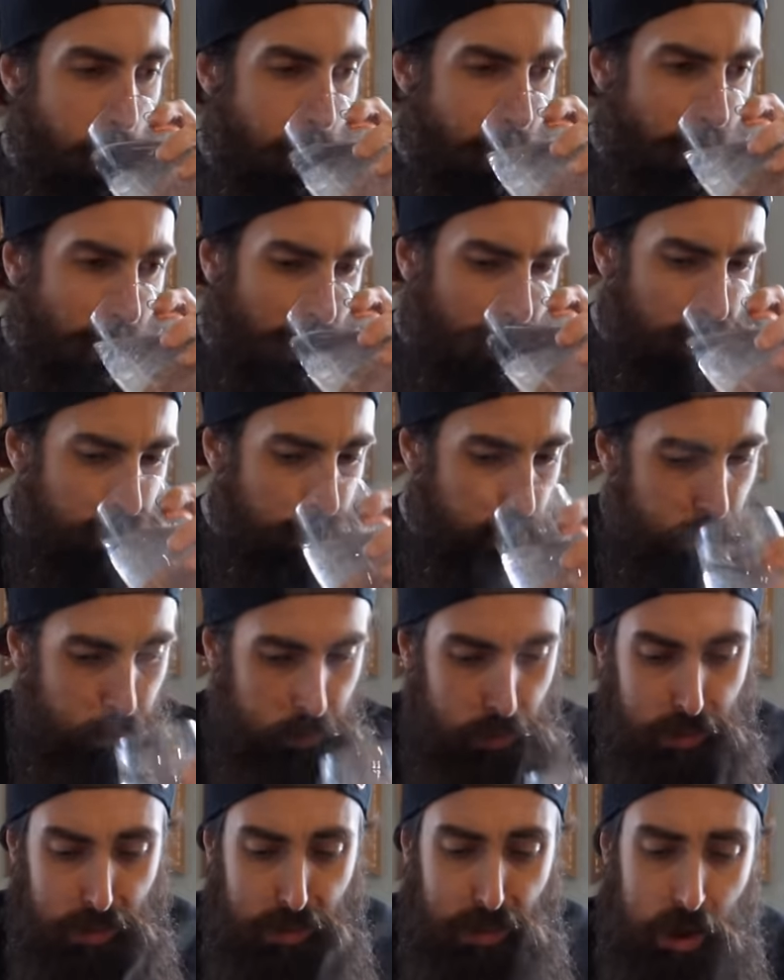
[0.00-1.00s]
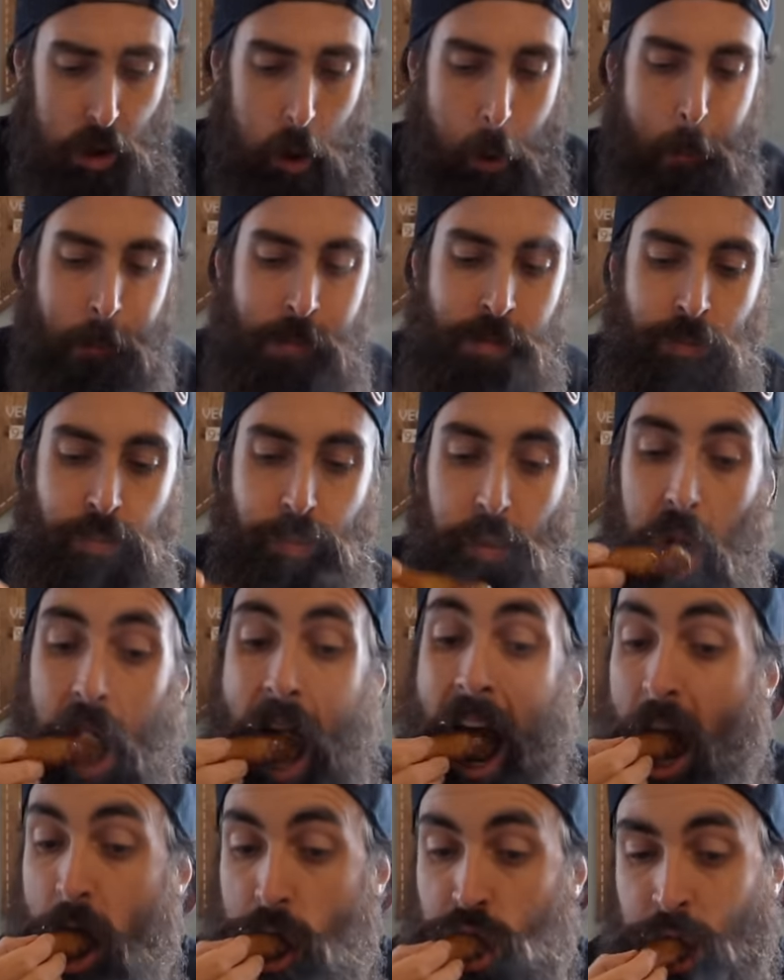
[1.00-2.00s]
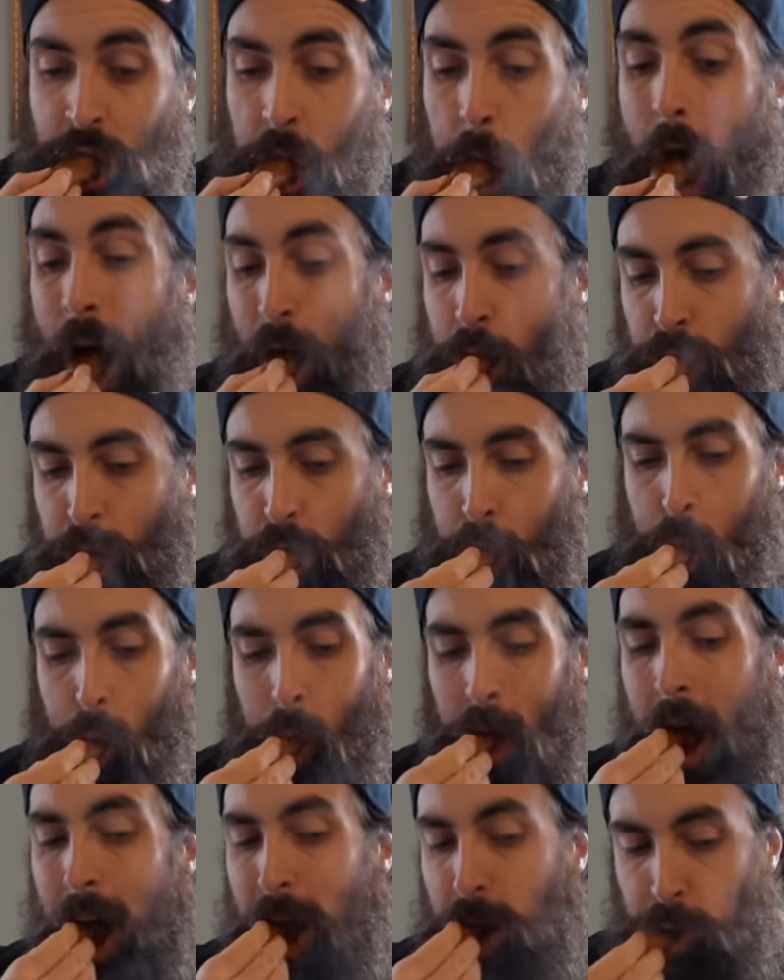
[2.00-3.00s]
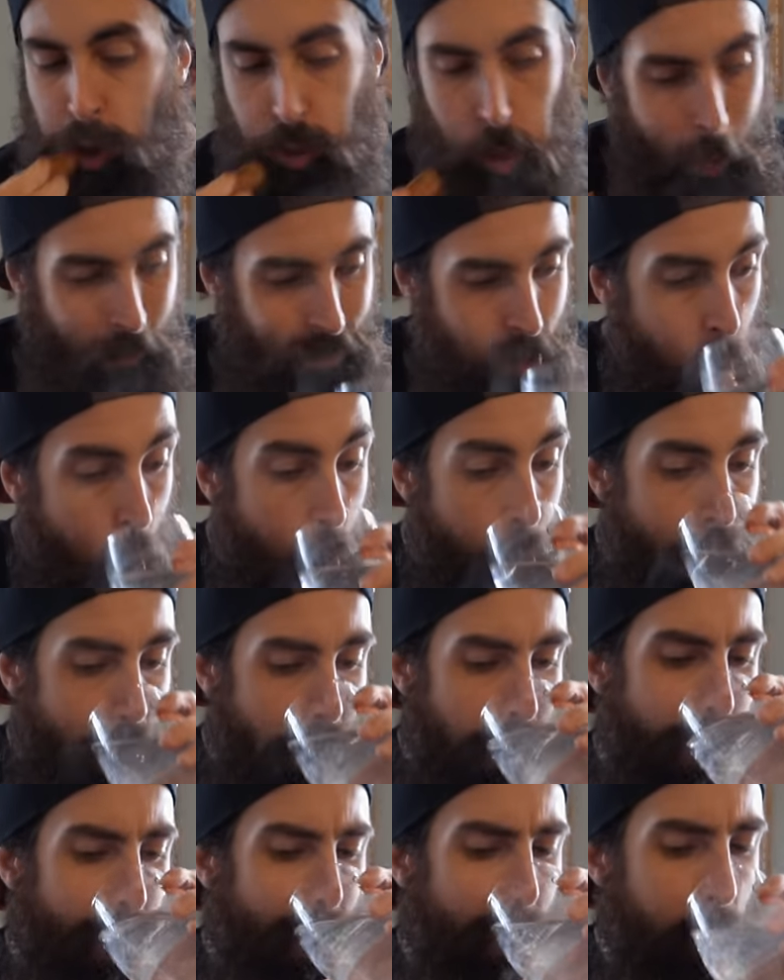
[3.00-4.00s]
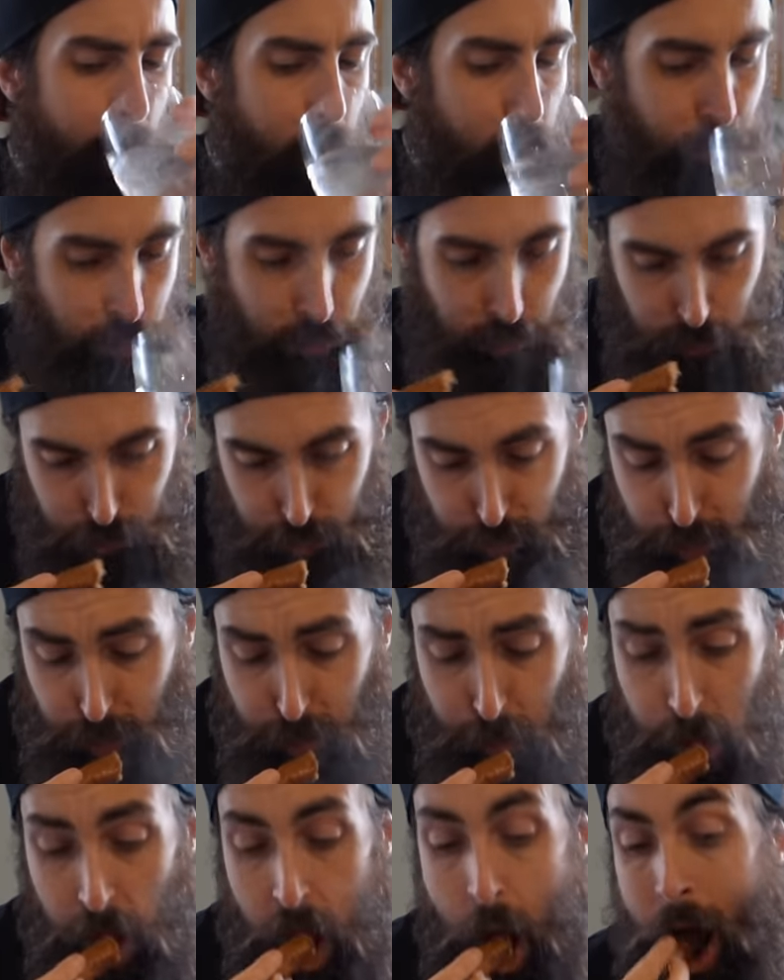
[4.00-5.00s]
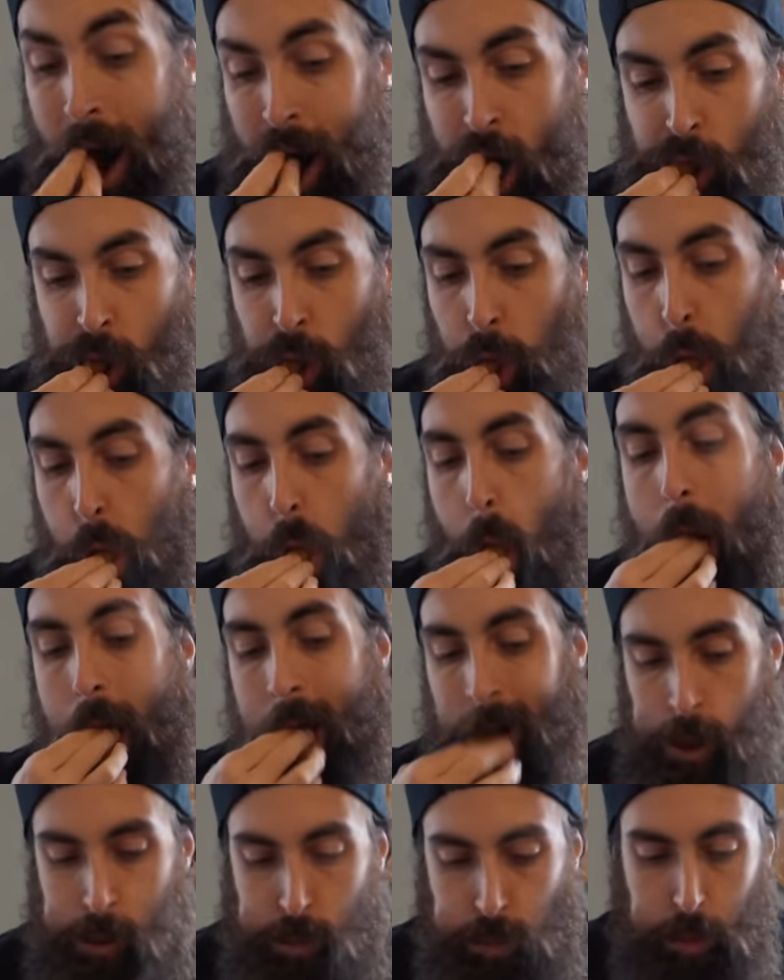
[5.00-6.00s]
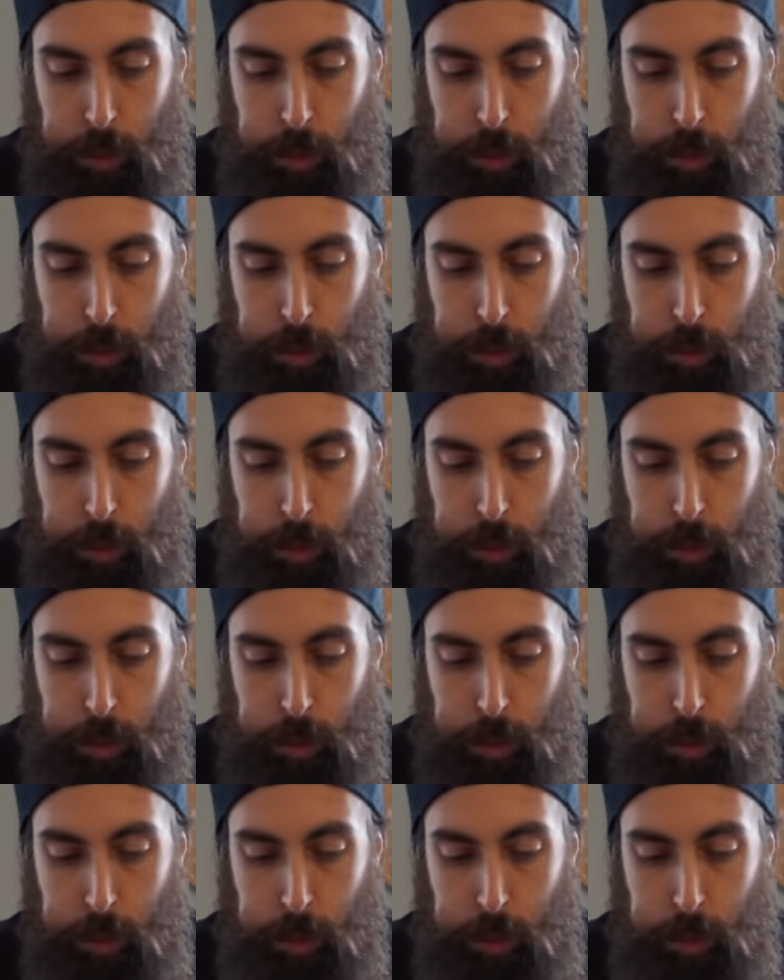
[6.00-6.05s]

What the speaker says: That's not, actually true, by the way. I think if it were, I'd probably wash my face with